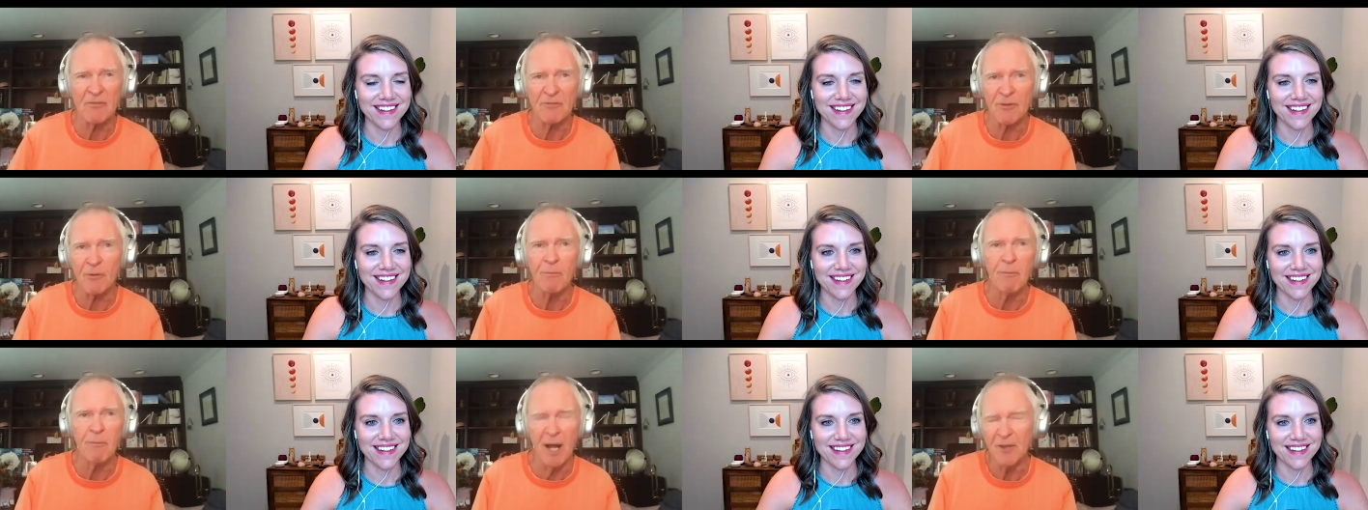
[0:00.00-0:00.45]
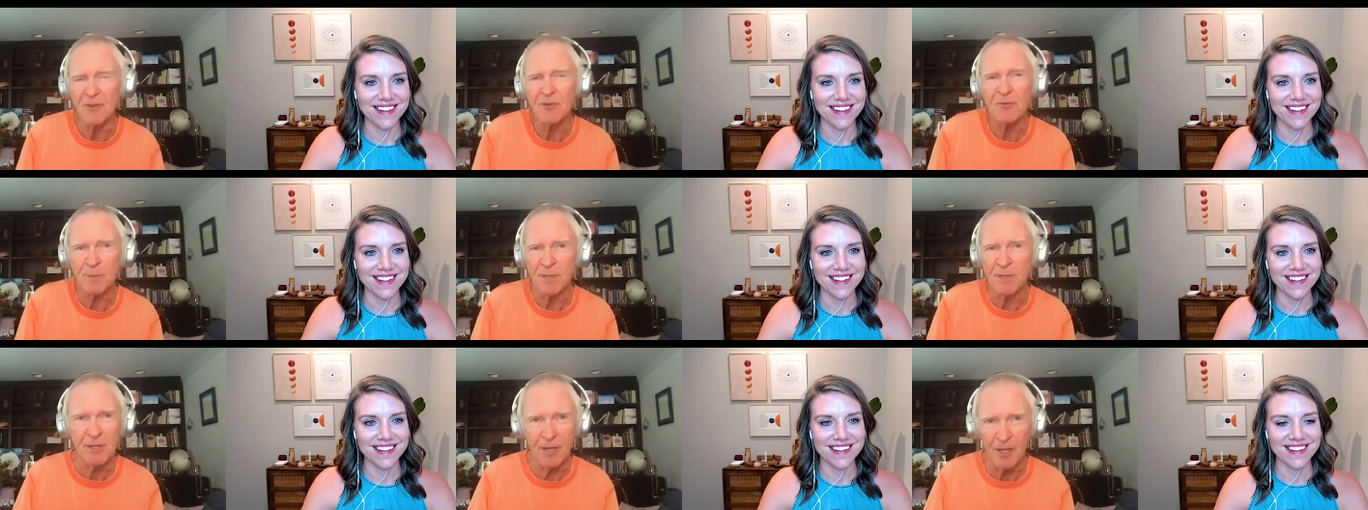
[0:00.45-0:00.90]
Speaker 1: it for months
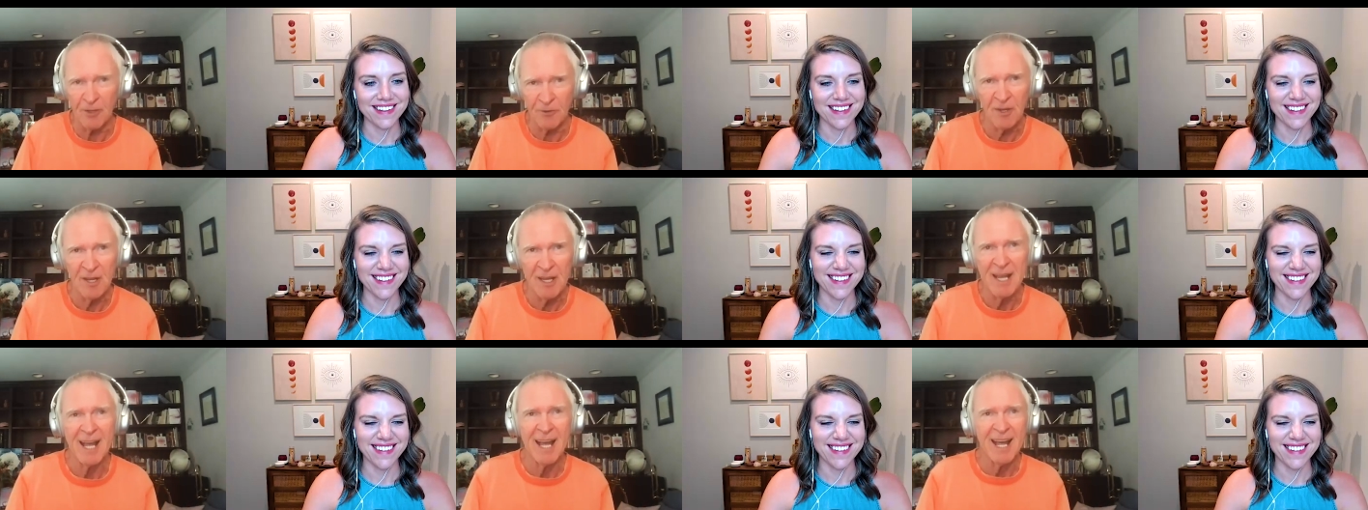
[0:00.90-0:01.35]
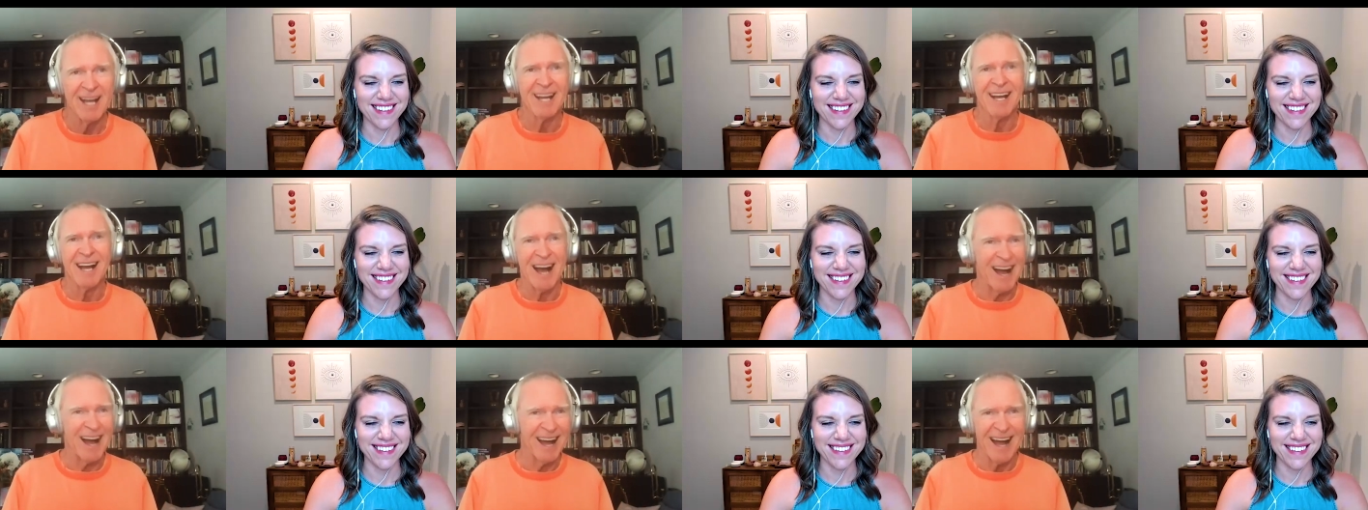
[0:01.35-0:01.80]
because
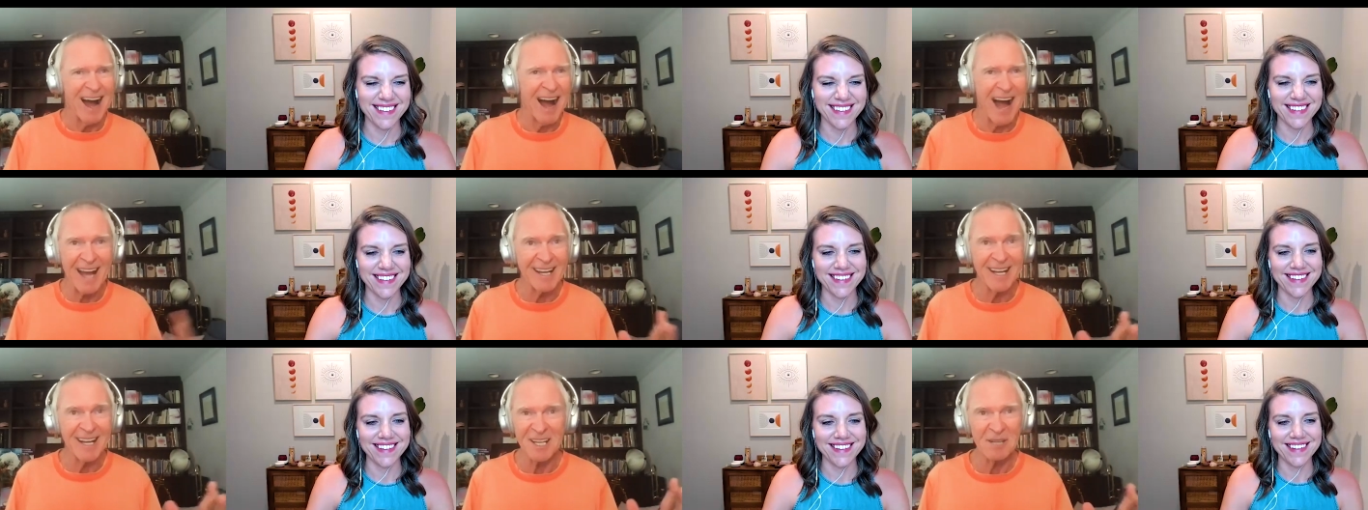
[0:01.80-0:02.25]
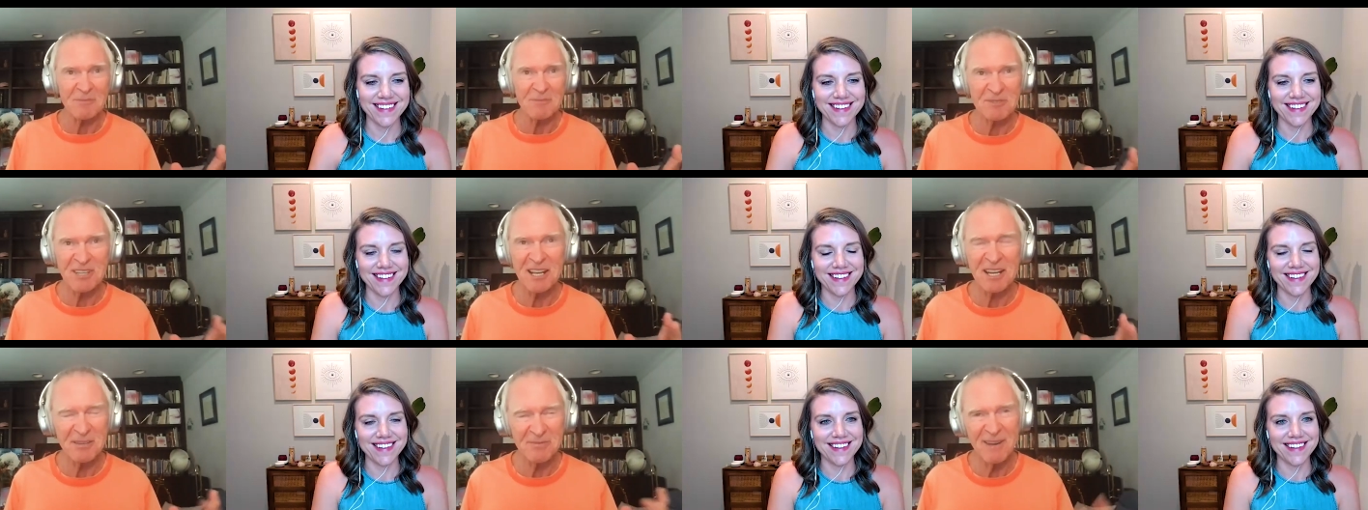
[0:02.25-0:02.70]
I got
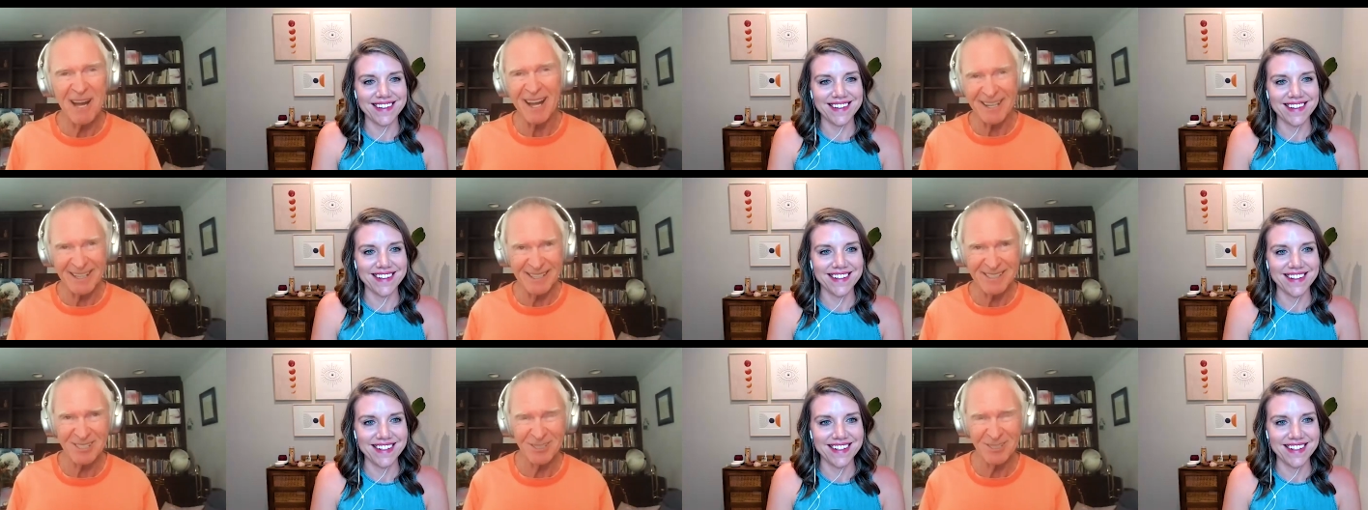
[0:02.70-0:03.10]
upset about it.